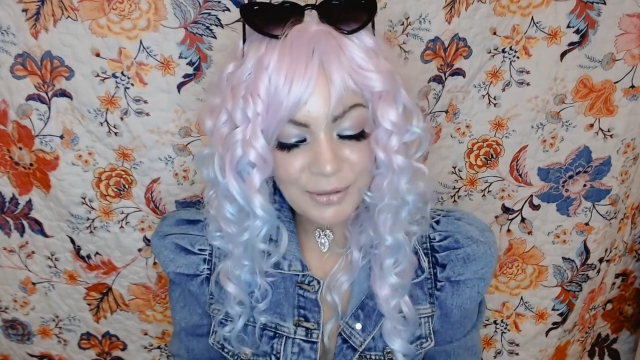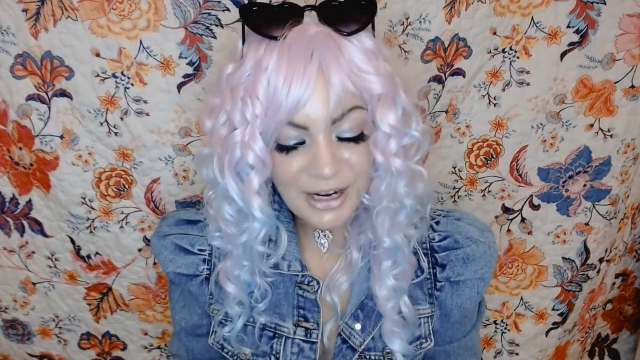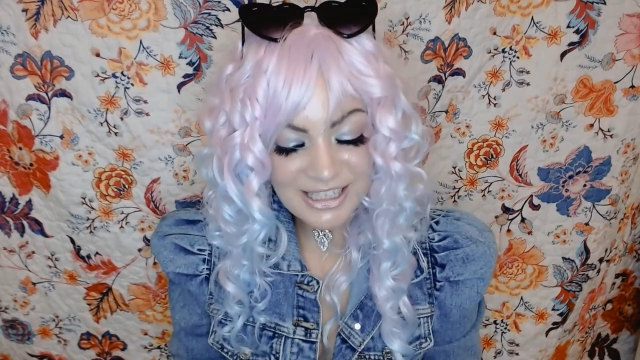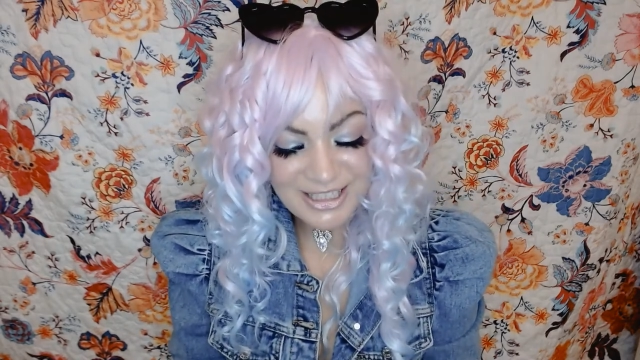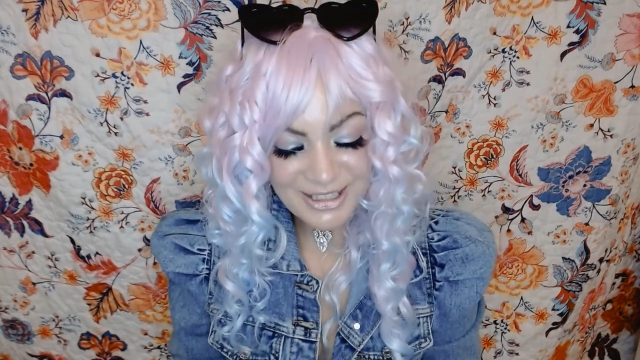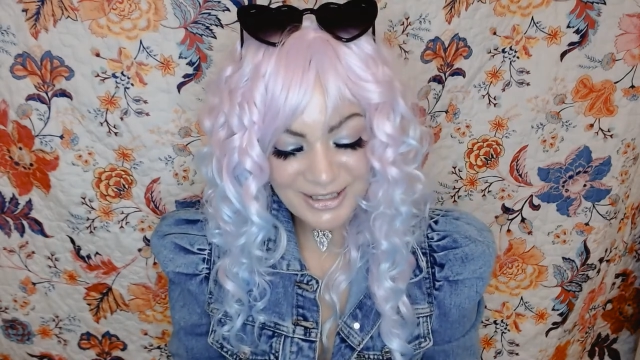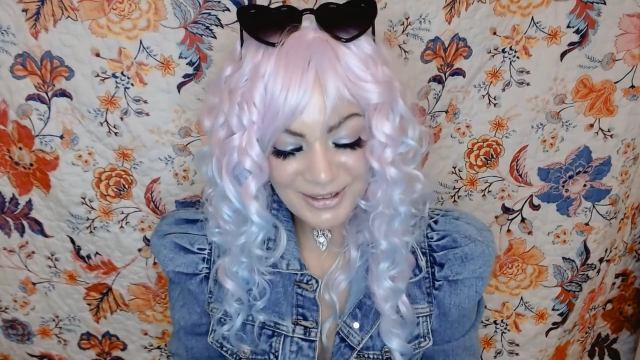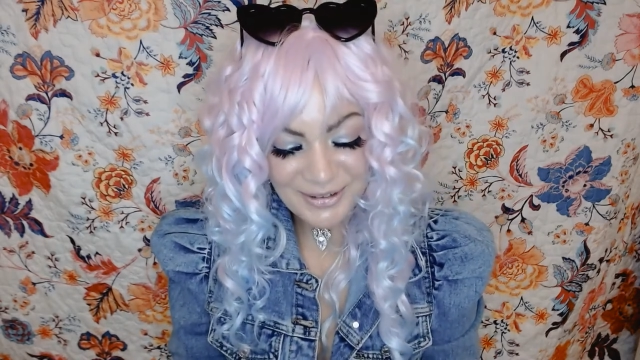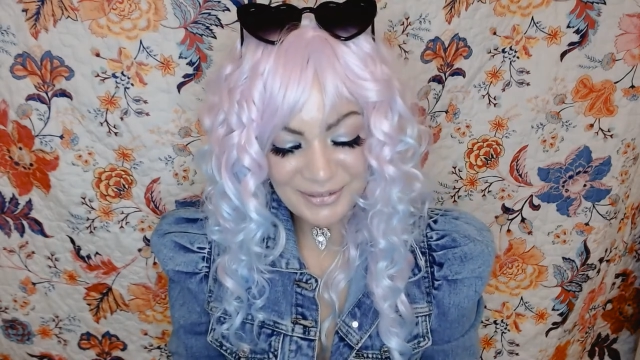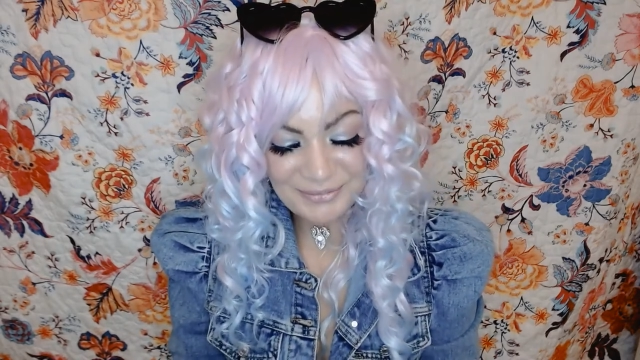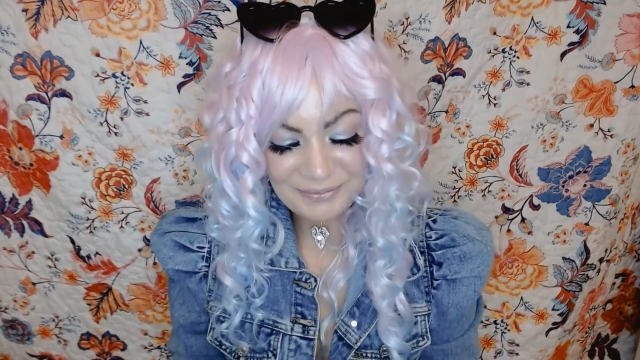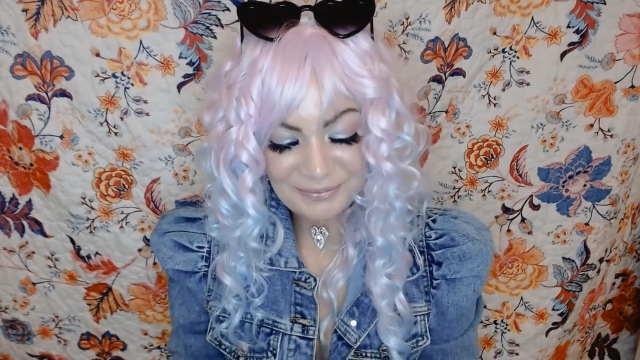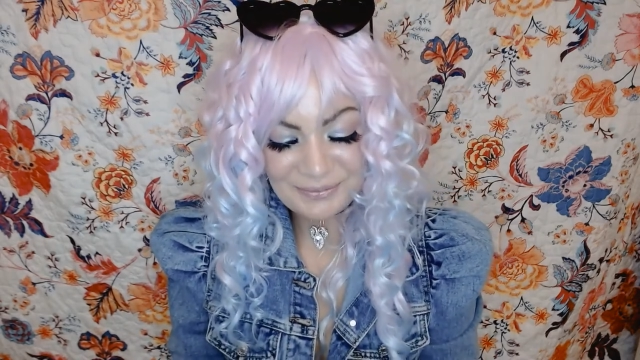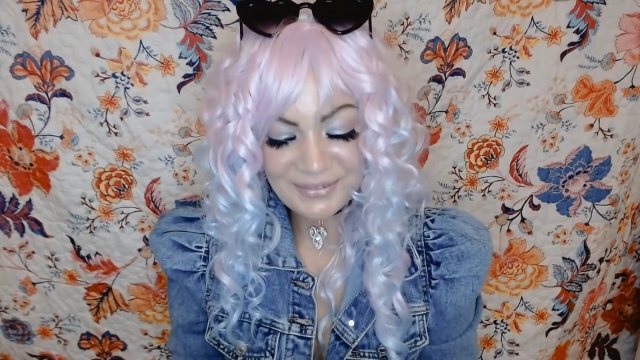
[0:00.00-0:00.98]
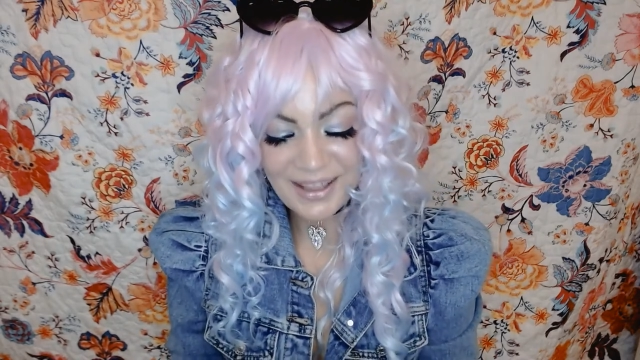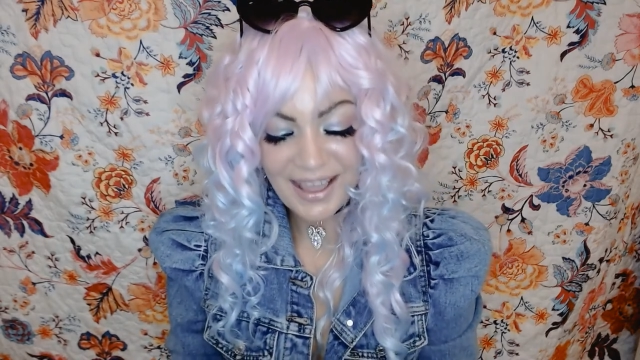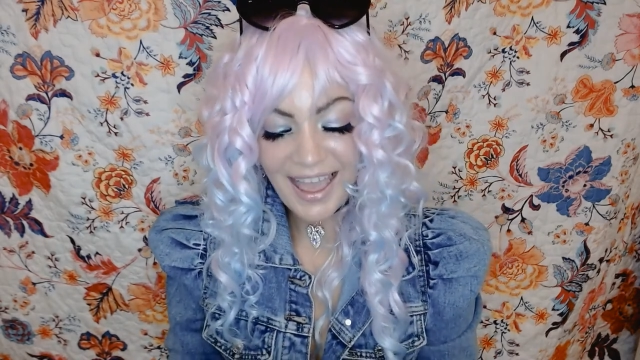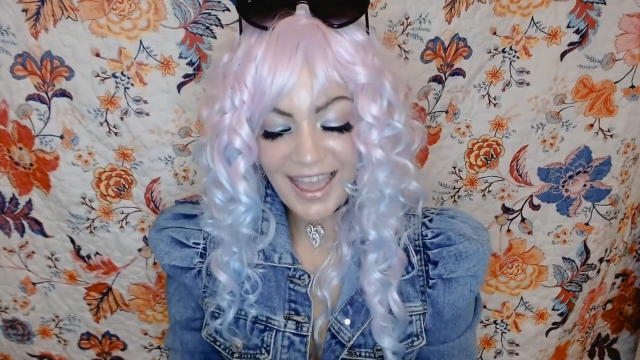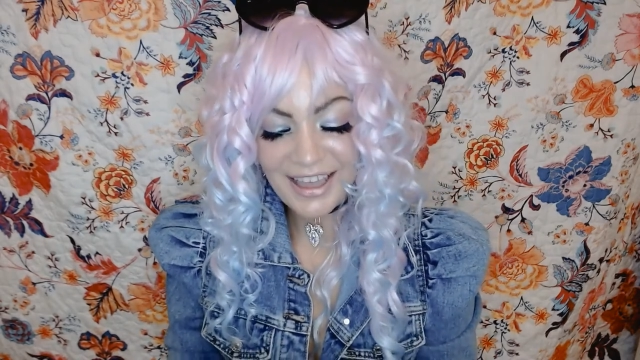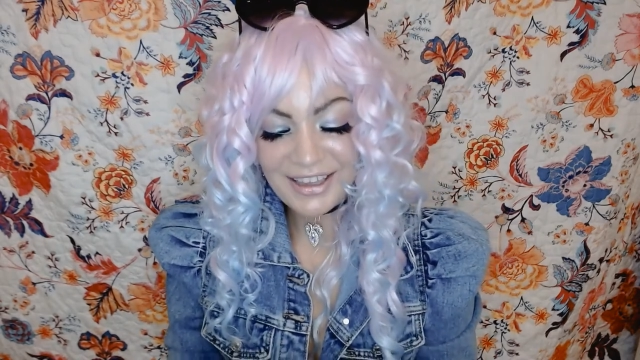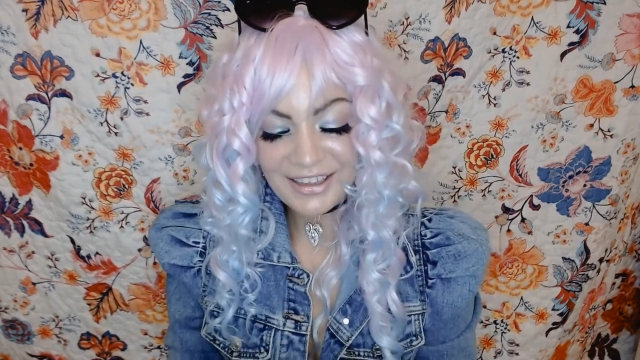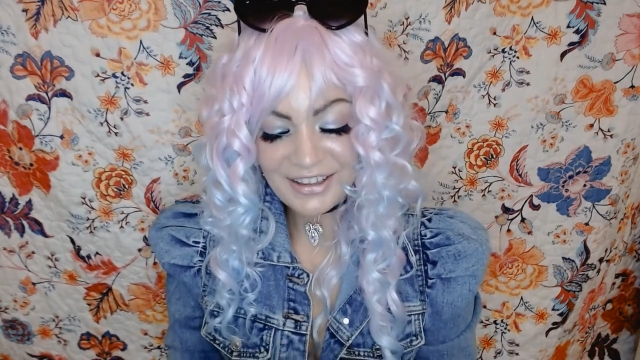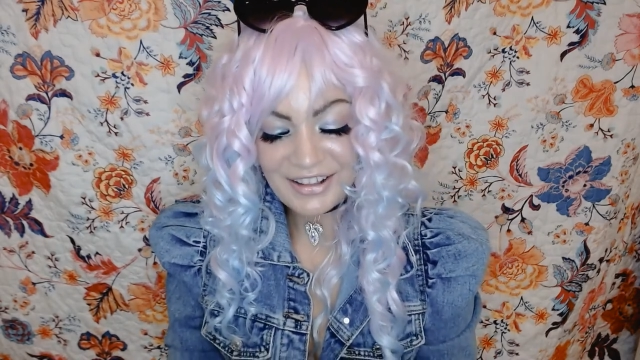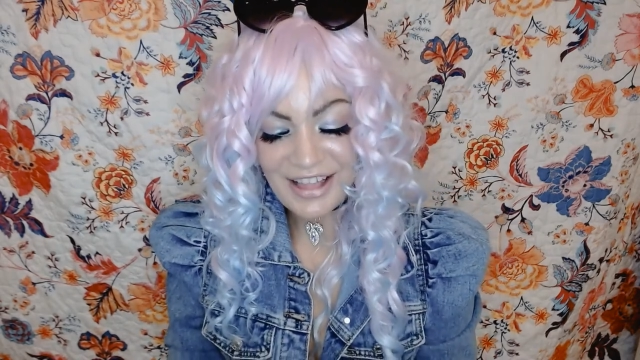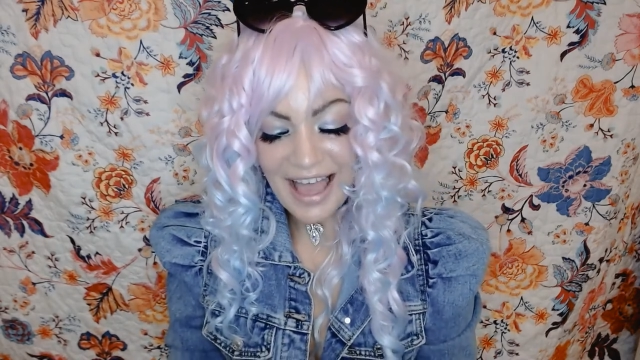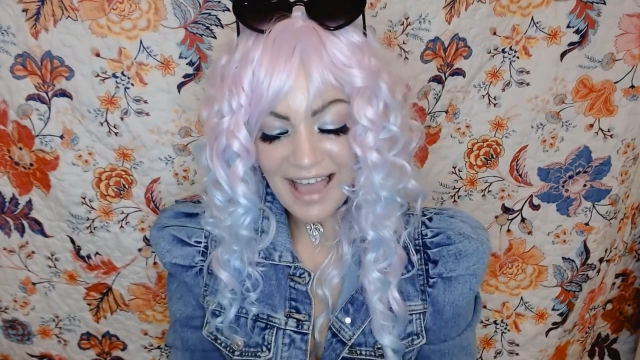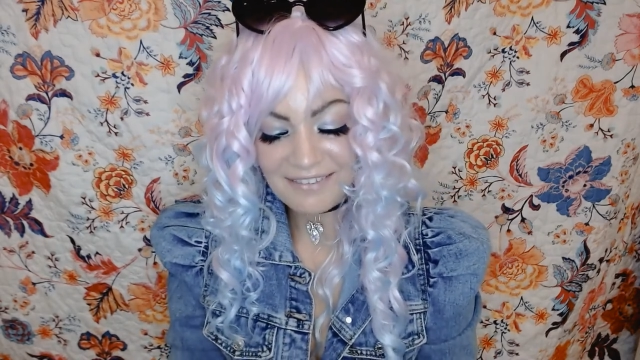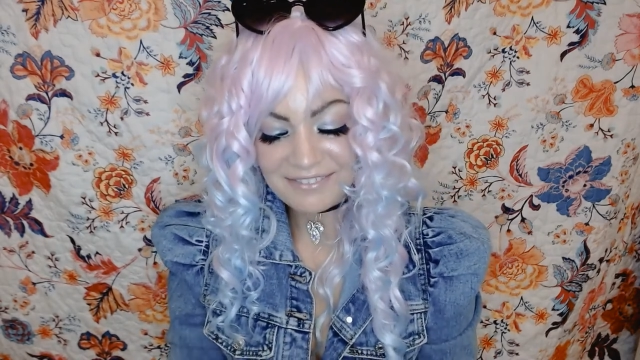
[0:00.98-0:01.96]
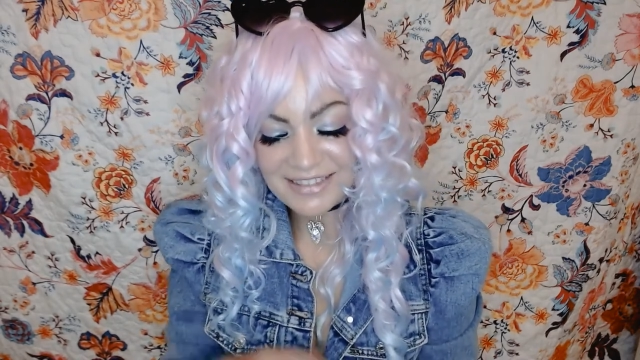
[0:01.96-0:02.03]
presto, you'll
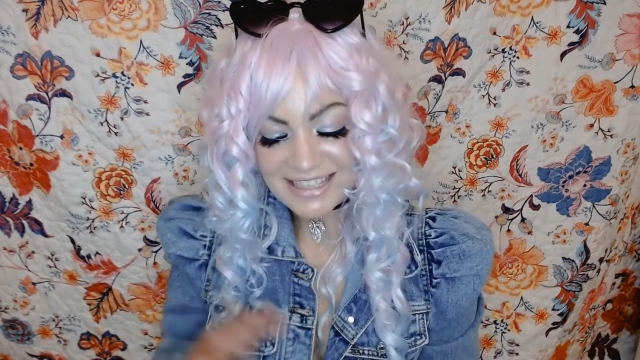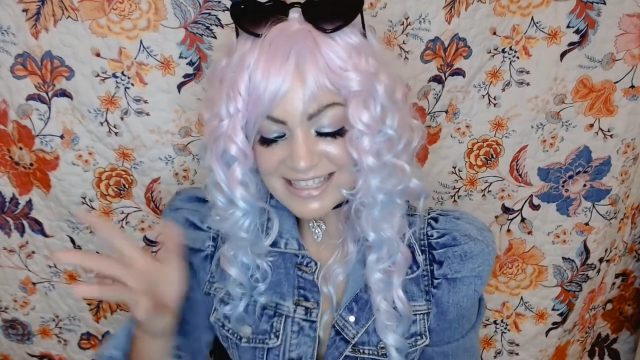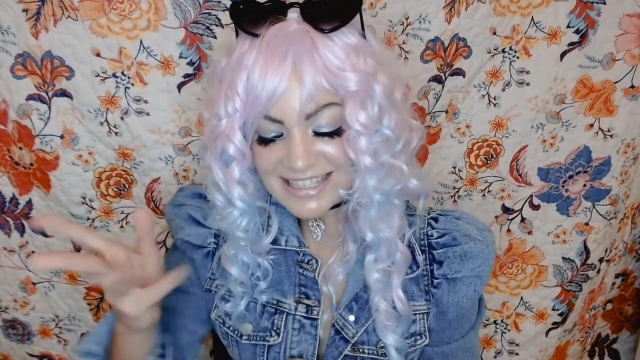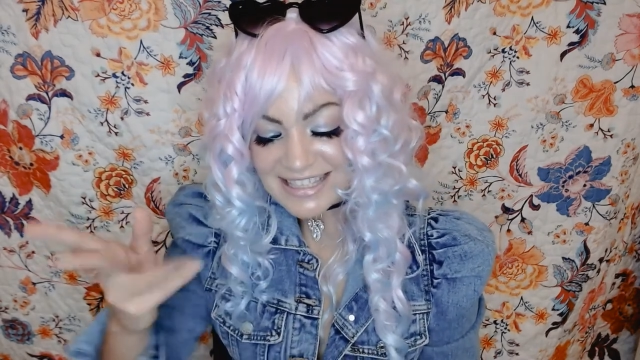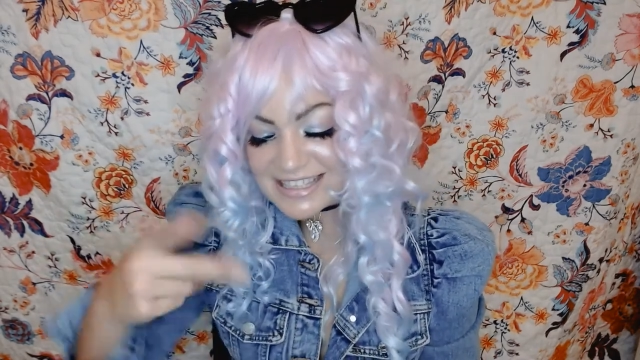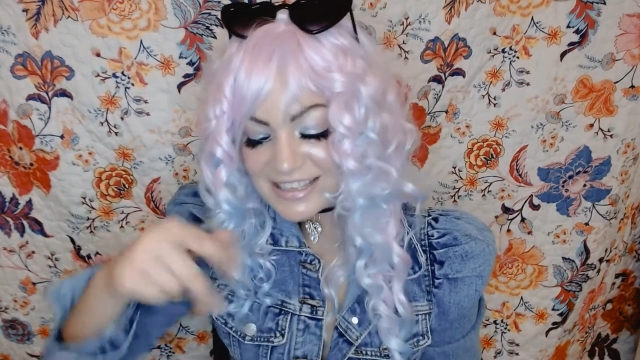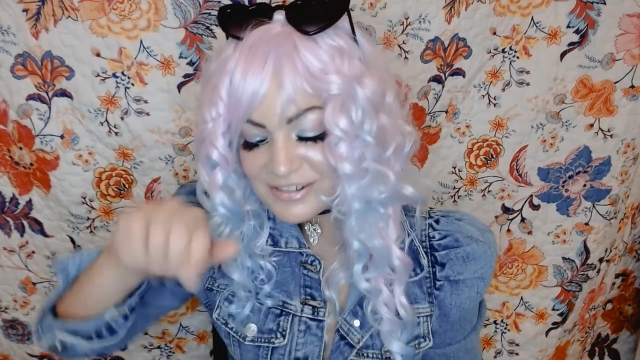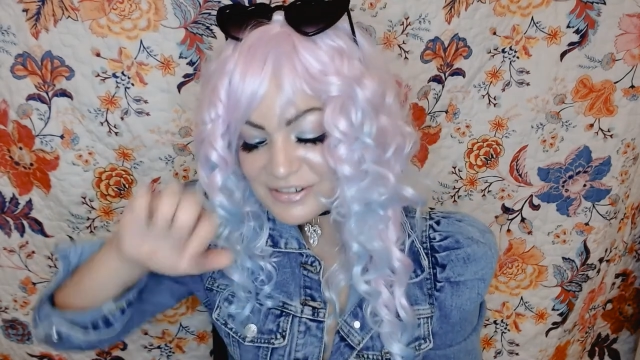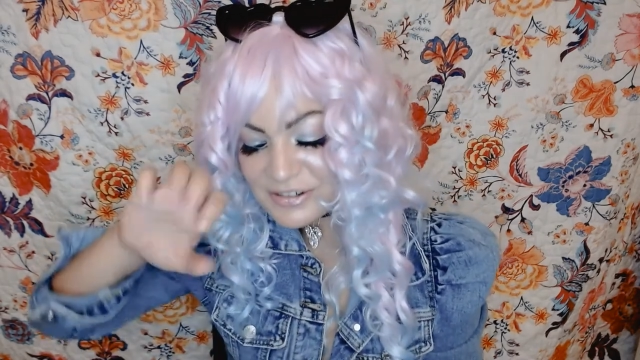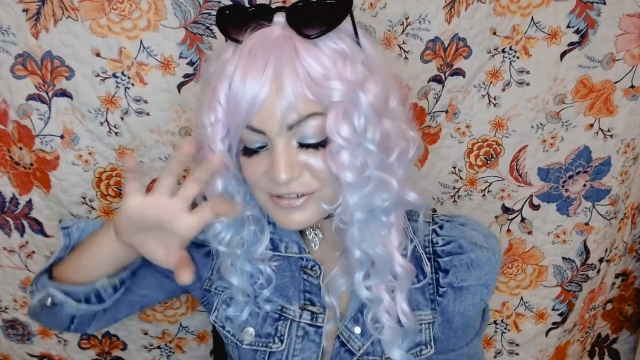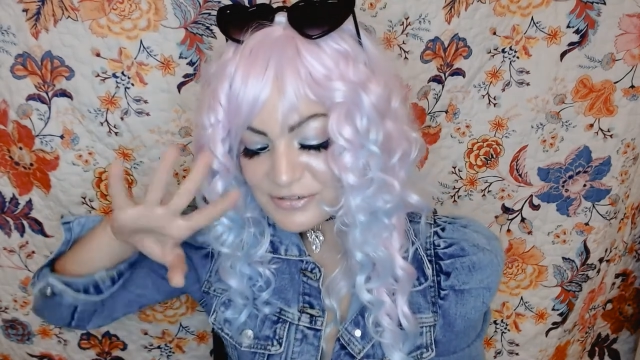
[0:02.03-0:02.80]
have the secret